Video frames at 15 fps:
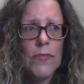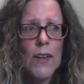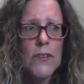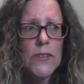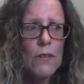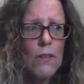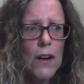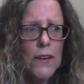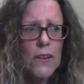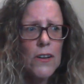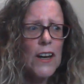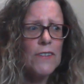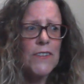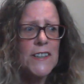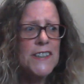So, why did
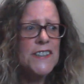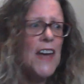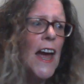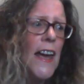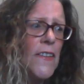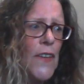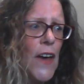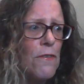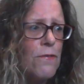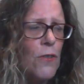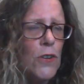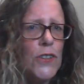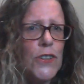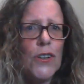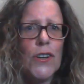I even say that
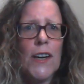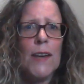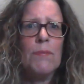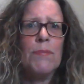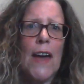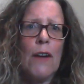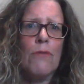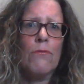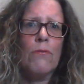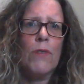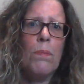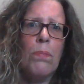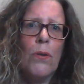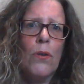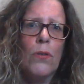for? To keep that
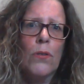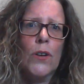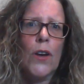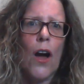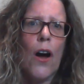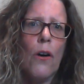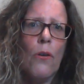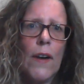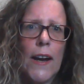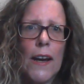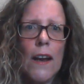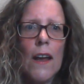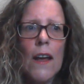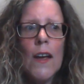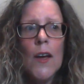ripple going.
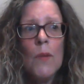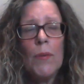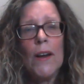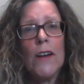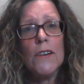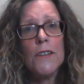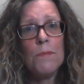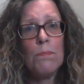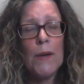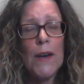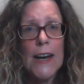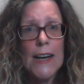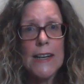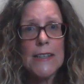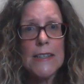Because
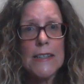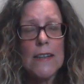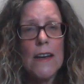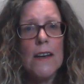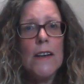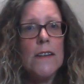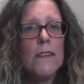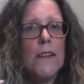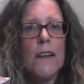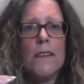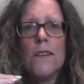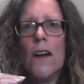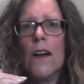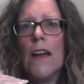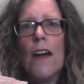peace does
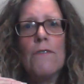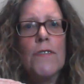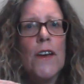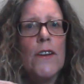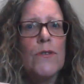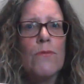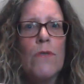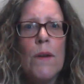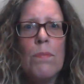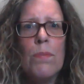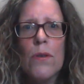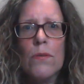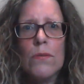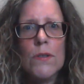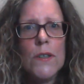not have those
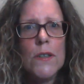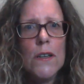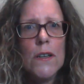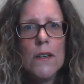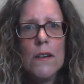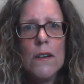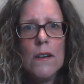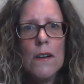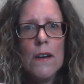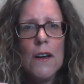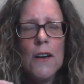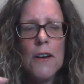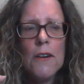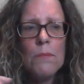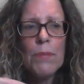ripples.
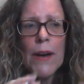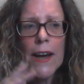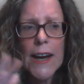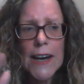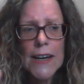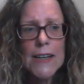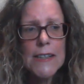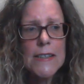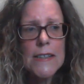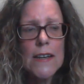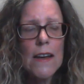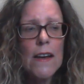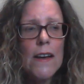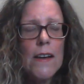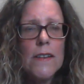Peace
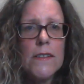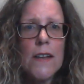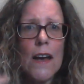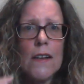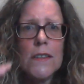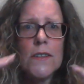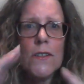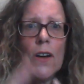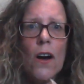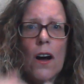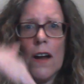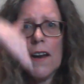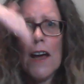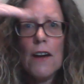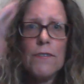does
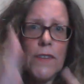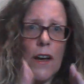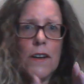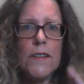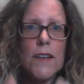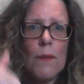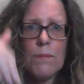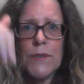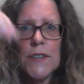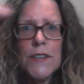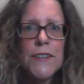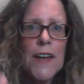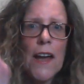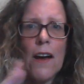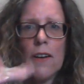not have those ups
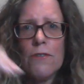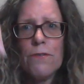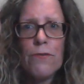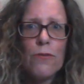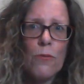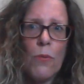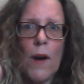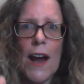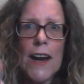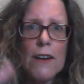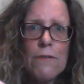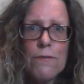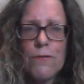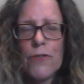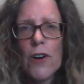and down
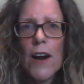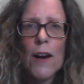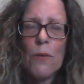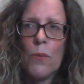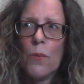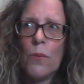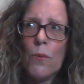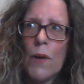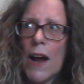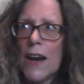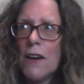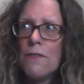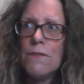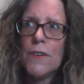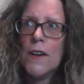wave,
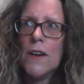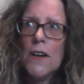wave,